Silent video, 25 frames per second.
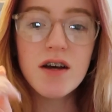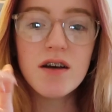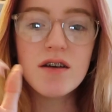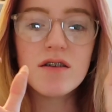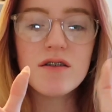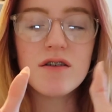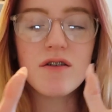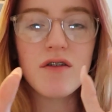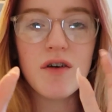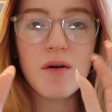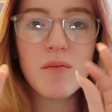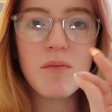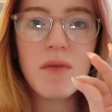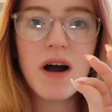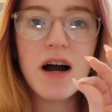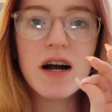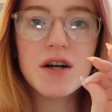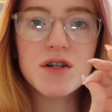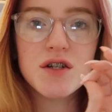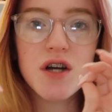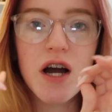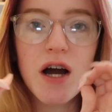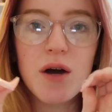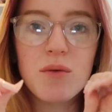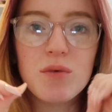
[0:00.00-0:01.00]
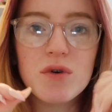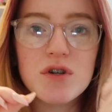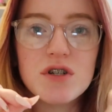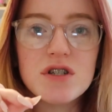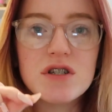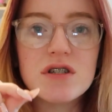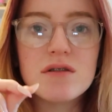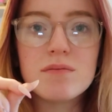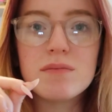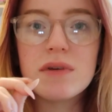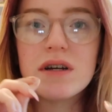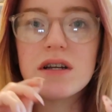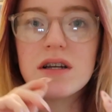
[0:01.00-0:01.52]
So for March I want to
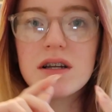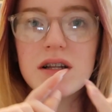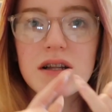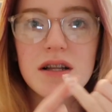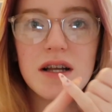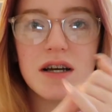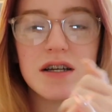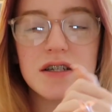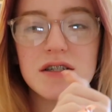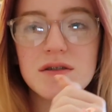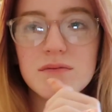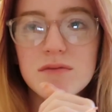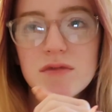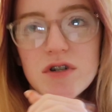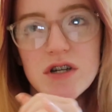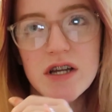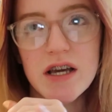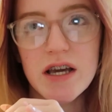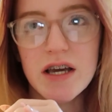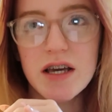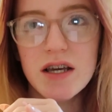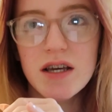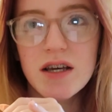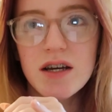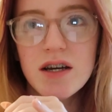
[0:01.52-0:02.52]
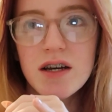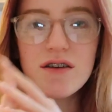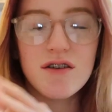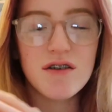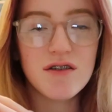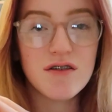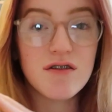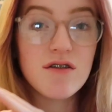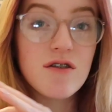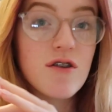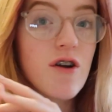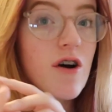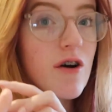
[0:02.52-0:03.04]
spend less money and
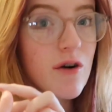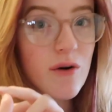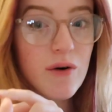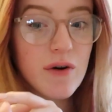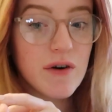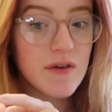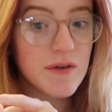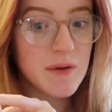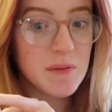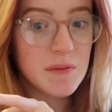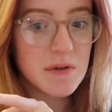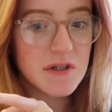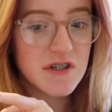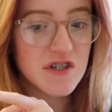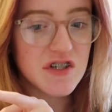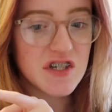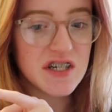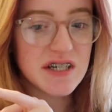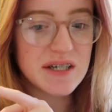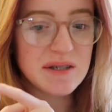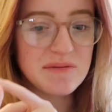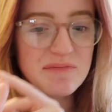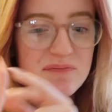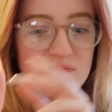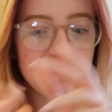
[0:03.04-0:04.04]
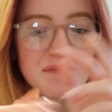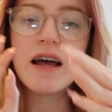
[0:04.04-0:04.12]
also not go over budget.